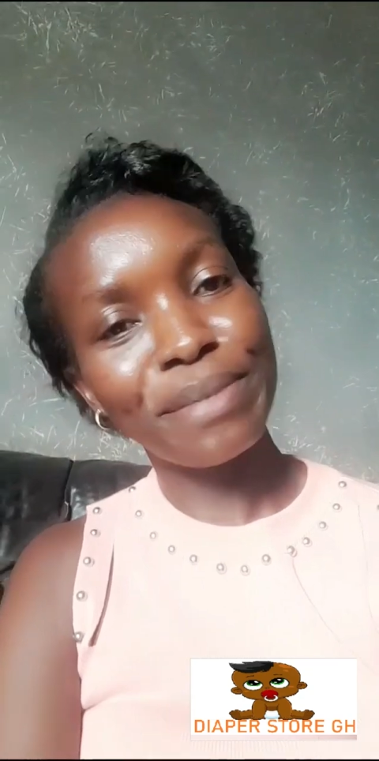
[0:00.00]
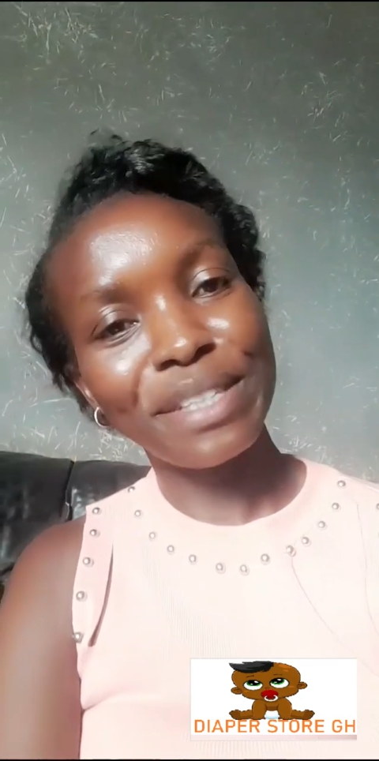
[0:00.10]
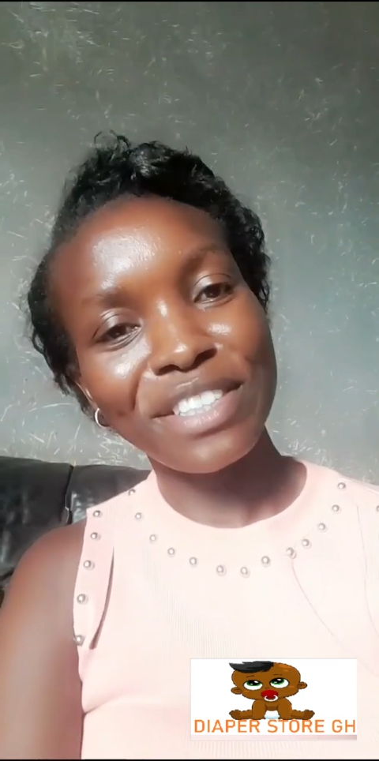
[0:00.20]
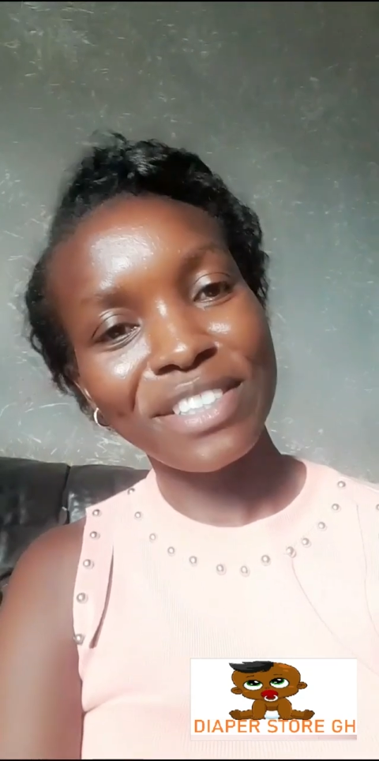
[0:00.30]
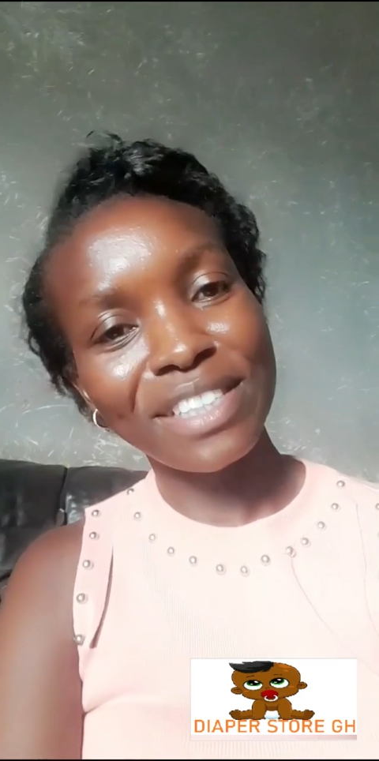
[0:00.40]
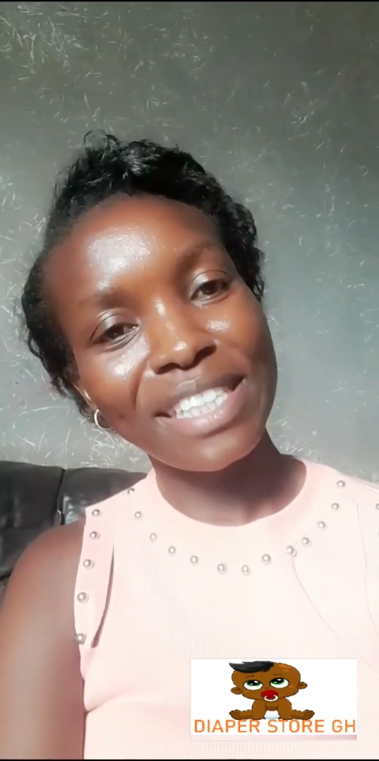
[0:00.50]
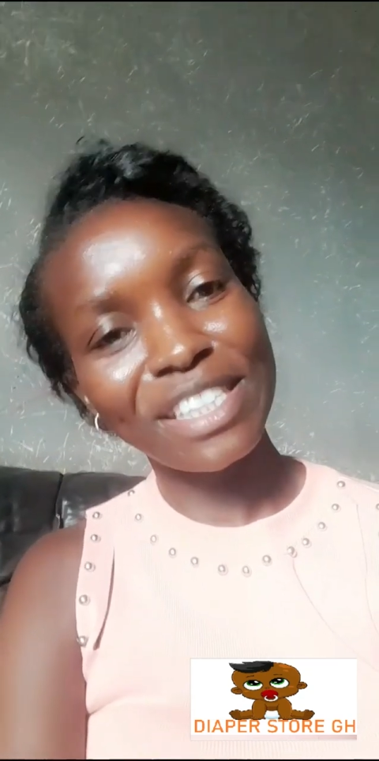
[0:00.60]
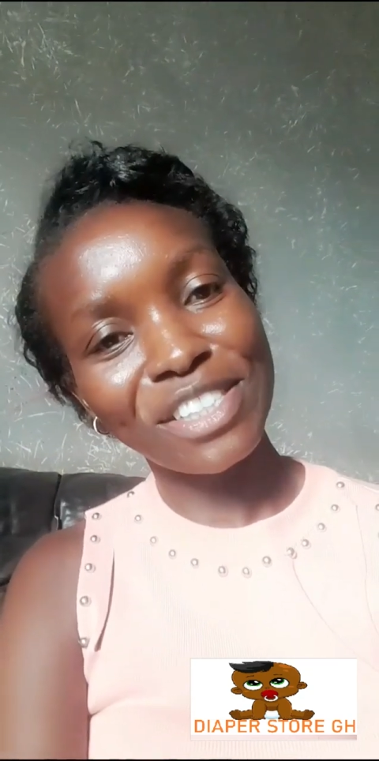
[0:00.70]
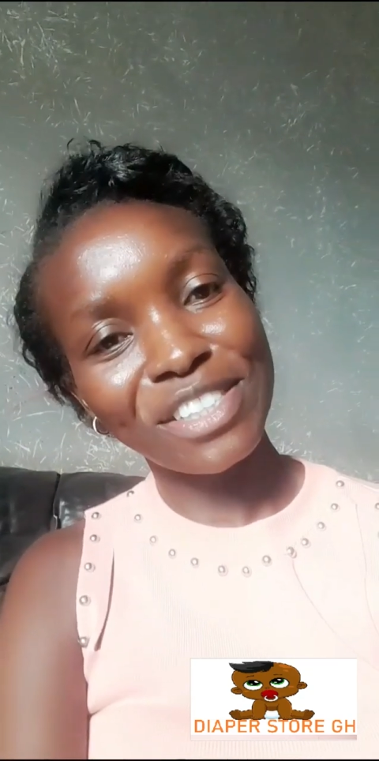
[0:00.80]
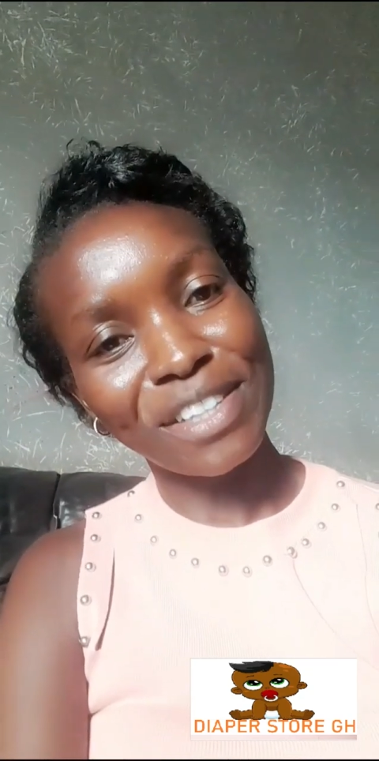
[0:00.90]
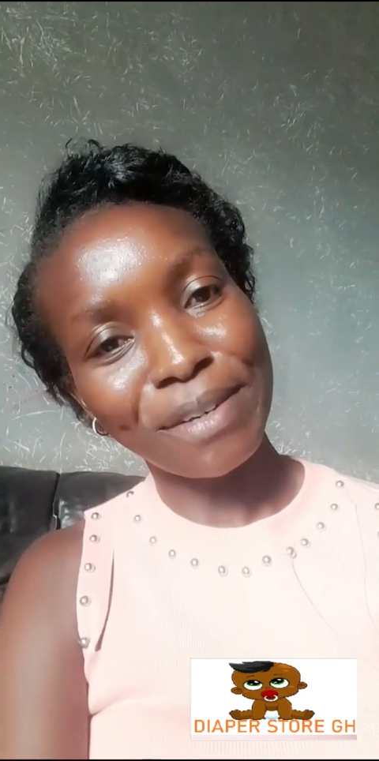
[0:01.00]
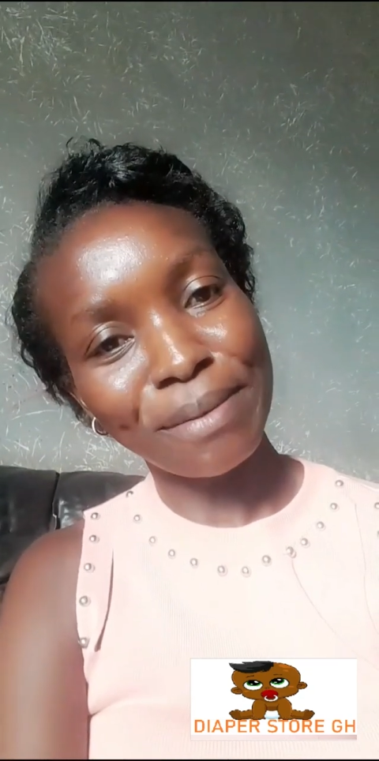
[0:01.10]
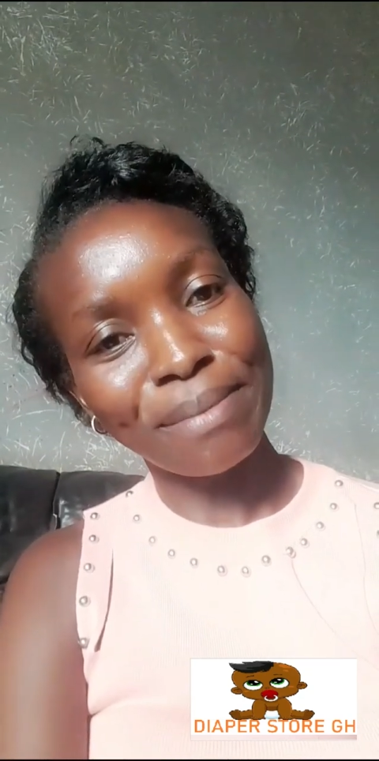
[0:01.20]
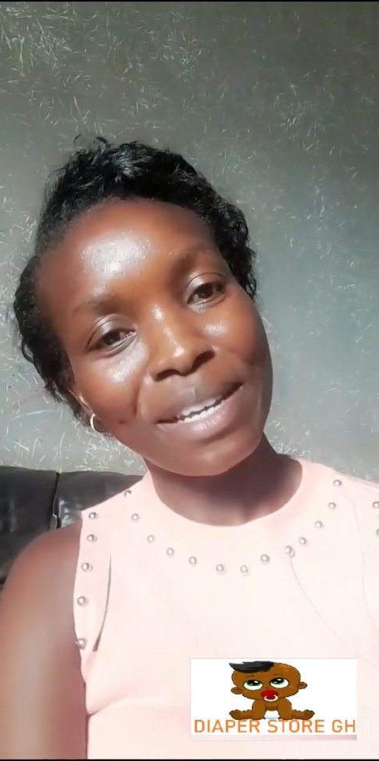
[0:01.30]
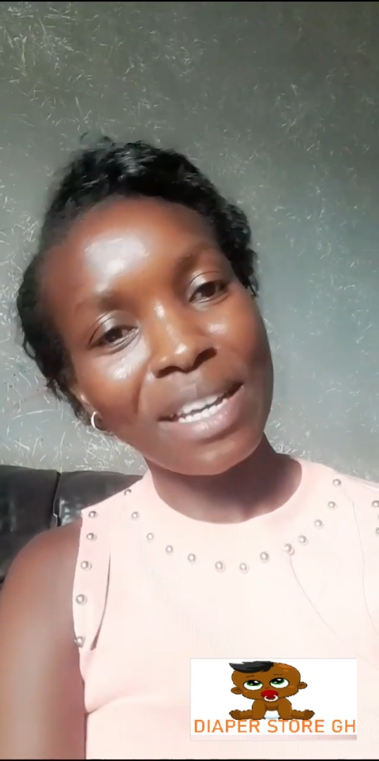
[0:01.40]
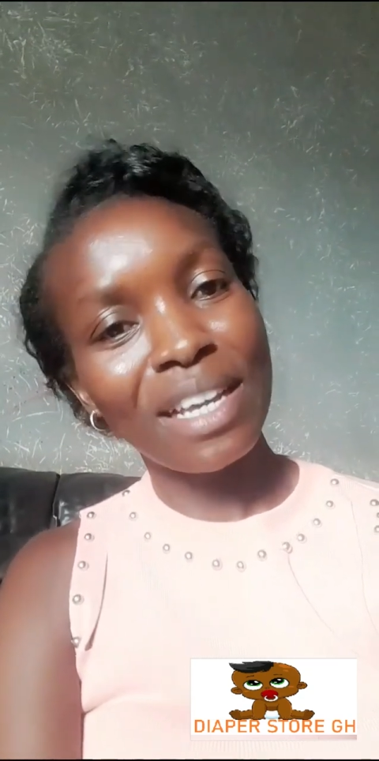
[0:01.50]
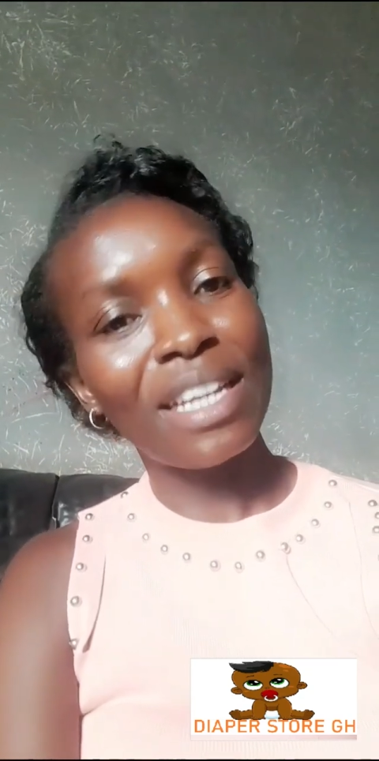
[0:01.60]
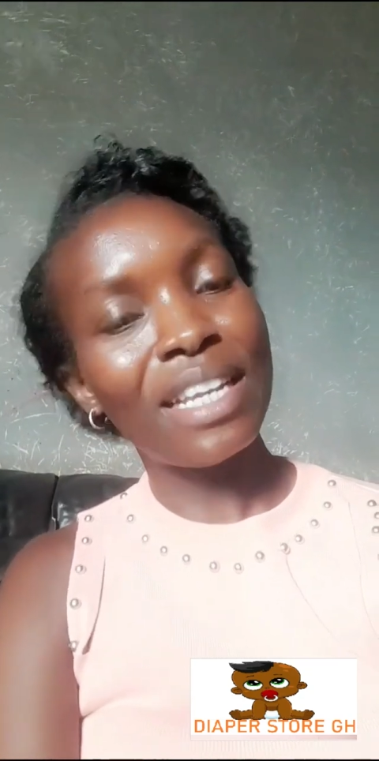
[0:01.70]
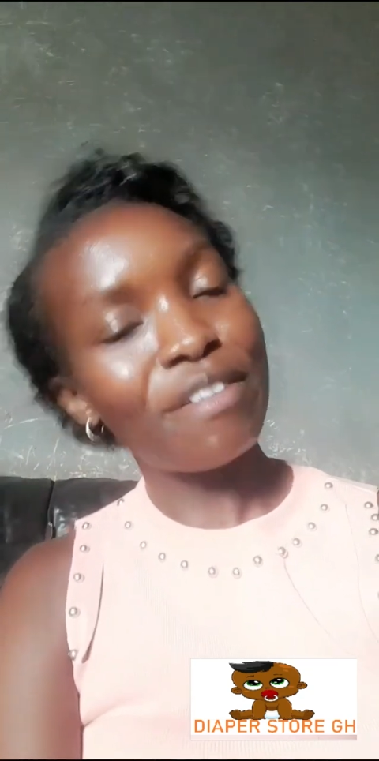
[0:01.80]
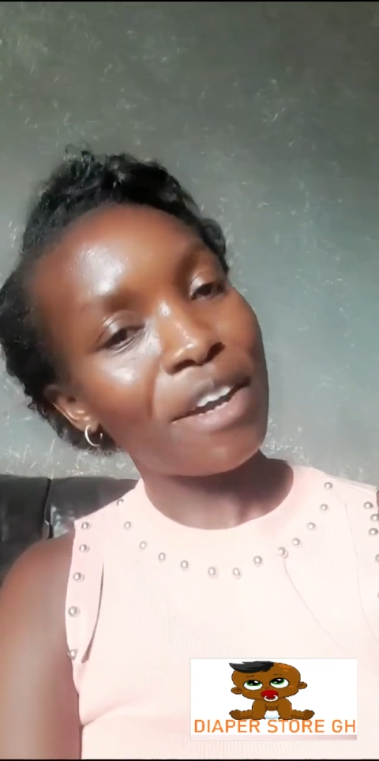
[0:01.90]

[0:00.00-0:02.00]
you've been using this soap, leave